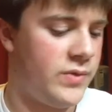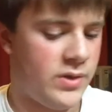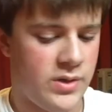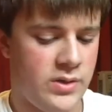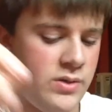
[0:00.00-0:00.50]

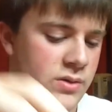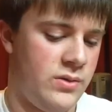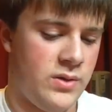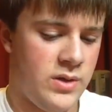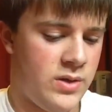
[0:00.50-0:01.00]
Uh,
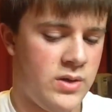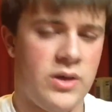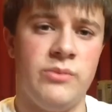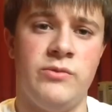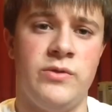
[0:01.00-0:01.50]

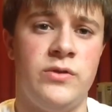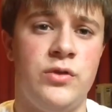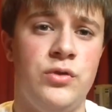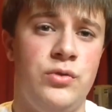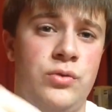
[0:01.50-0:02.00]
comes with
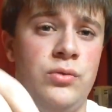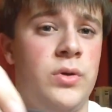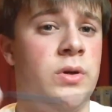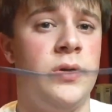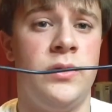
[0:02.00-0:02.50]

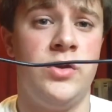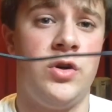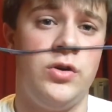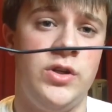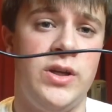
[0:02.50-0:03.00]
two
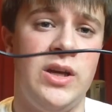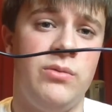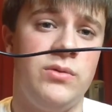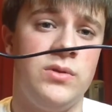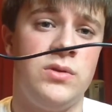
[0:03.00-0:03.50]
charging
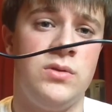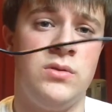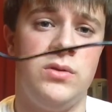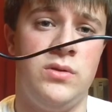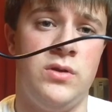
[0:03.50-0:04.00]
cables.
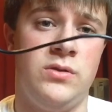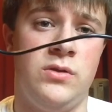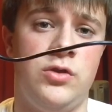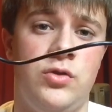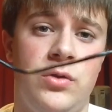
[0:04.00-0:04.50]
There's
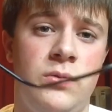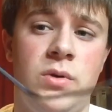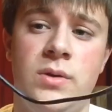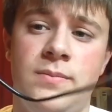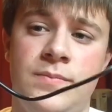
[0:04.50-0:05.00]
a shorter
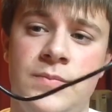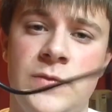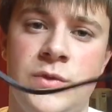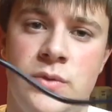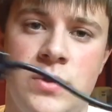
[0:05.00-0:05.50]
one.
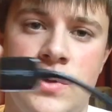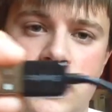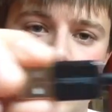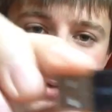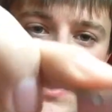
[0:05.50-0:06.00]

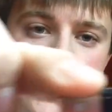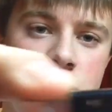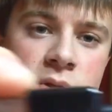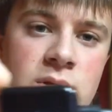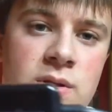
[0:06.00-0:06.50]
You
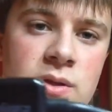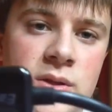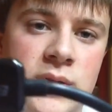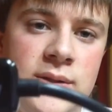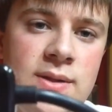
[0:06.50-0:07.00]
see
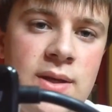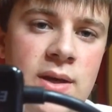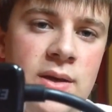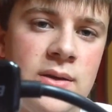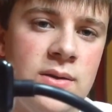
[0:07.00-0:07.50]

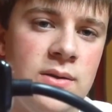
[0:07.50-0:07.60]
EasyAcc.